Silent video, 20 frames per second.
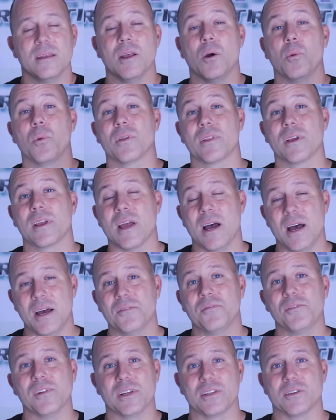Now, where the
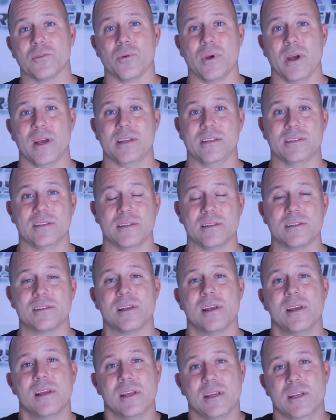conflict
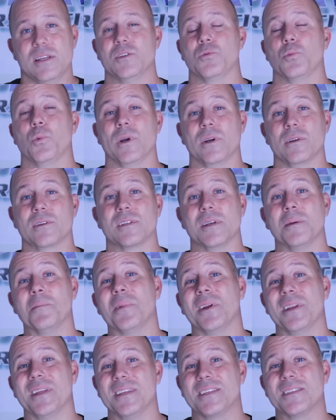arises is where
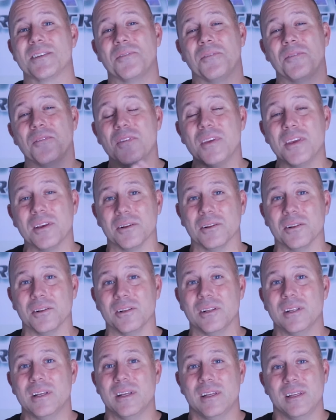somebody's
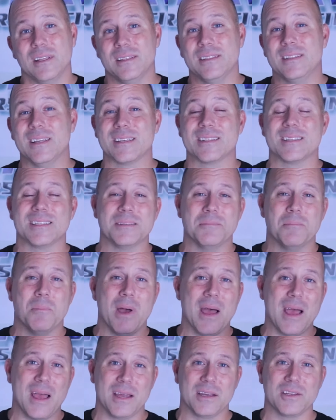feel doesn't
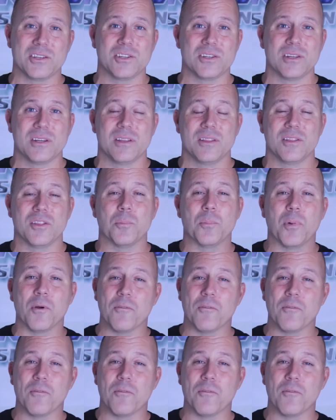match the